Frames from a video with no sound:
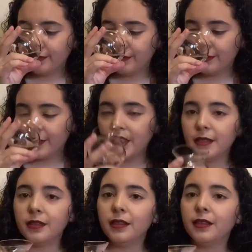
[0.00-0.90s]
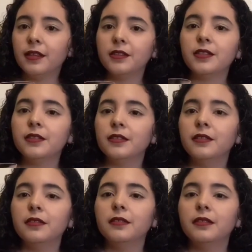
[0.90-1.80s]
It
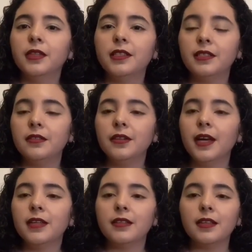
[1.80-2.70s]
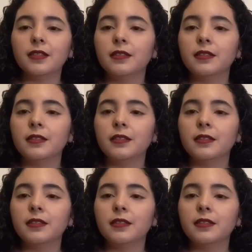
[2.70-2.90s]
still has like some